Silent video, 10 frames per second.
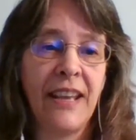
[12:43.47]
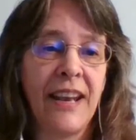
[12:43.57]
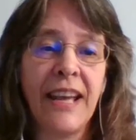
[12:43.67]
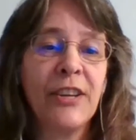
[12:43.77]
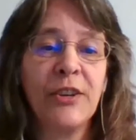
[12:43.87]

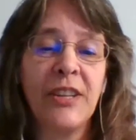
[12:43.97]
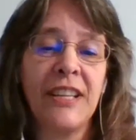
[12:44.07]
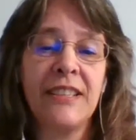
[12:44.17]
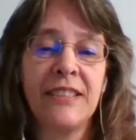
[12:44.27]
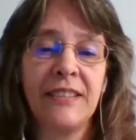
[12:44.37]
and
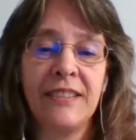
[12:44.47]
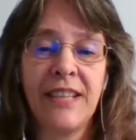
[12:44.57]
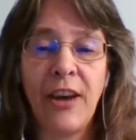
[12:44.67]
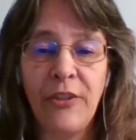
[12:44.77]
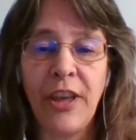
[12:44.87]
I
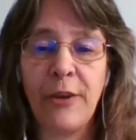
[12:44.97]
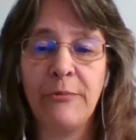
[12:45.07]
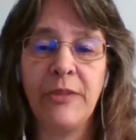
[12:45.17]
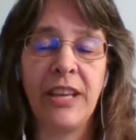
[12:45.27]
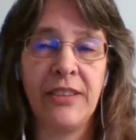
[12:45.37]
couldn't
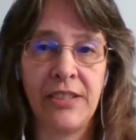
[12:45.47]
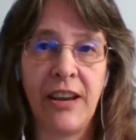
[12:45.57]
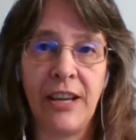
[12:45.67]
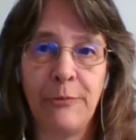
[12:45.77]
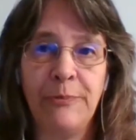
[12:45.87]
tell
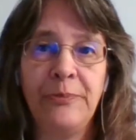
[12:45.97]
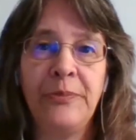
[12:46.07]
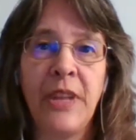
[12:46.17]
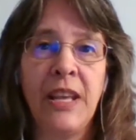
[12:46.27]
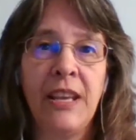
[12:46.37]
them at the
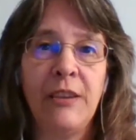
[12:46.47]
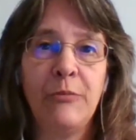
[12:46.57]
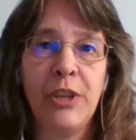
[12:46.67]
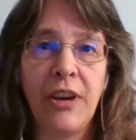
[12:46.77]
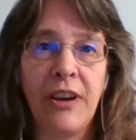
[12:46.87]
time
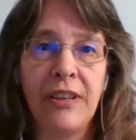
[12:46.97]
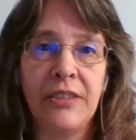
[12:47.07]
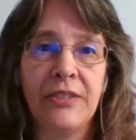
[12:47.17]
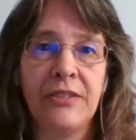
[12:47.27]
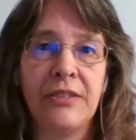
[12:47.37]

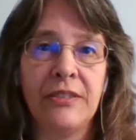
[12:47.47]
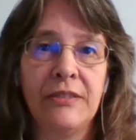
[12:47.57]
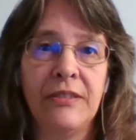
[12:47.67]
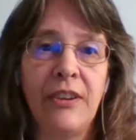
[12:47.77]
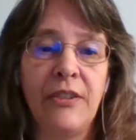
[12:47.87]

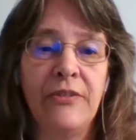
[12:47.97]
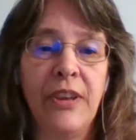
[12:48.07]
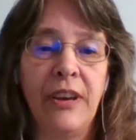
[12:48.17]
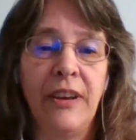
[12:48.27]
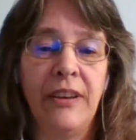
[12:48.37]
because
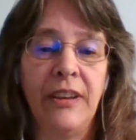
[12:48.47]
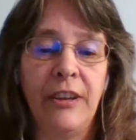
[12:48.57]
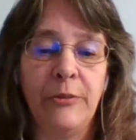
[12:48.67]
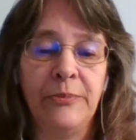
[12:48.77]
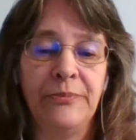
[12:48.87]
of
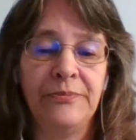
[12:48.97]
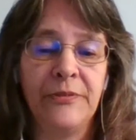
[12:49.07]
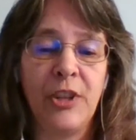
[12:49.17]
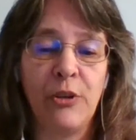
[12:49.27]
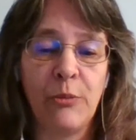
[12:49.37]
the
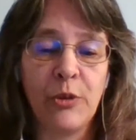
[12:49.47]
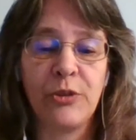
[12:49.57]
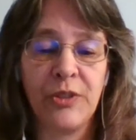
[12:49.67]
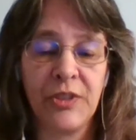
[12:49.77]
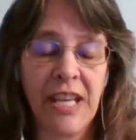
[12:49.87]

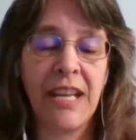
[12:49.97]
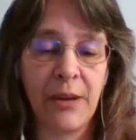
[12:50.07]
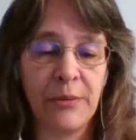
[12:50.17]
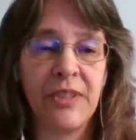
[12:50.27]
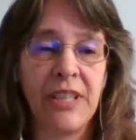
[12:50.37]
emotional
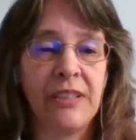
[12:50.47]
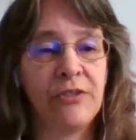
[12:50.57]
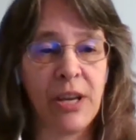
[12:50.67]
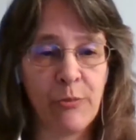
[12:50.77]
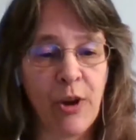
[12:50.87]
state I
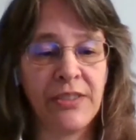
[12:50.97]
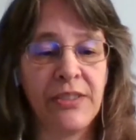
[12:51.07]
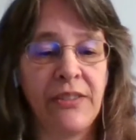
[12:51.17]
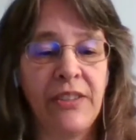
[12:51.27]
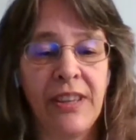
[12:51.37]
was in and trying
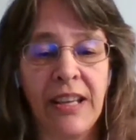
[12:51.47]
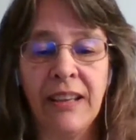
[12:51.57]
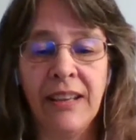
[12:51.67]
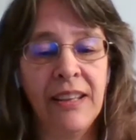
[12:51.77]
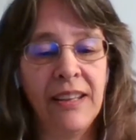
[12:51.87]
to process
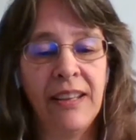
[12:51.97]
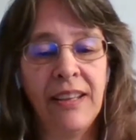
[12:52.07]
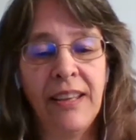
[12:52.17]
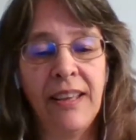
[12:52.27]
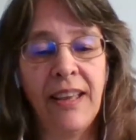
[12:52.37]
everything.
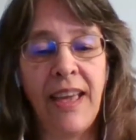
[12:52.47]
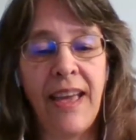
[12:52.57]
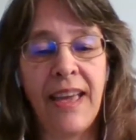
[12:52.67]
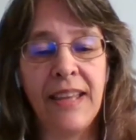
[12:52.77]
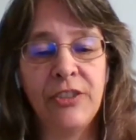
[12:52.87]

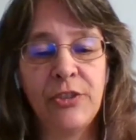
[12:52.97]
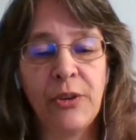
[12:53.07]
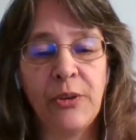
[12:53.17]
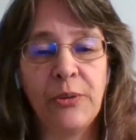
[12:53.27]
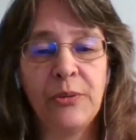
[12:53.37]
And
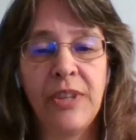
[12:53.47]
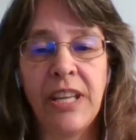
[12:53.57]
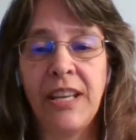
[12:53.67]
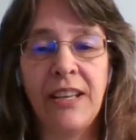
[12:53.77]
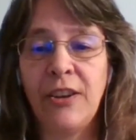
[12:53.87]
so
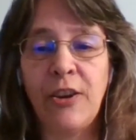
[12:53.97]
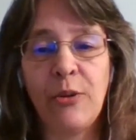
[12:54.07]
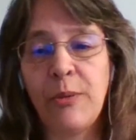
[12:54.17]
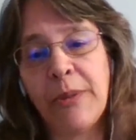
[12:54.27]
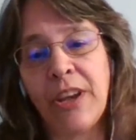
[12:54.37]
they didn't
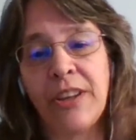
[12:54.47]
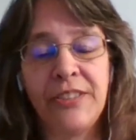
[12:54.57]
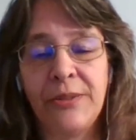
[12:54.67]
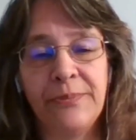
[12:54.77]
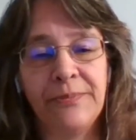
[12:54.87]
know about my
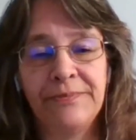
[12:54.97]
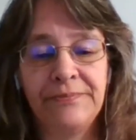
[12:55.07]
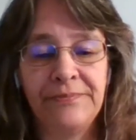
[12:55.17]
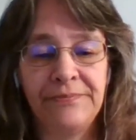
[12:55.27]
autism.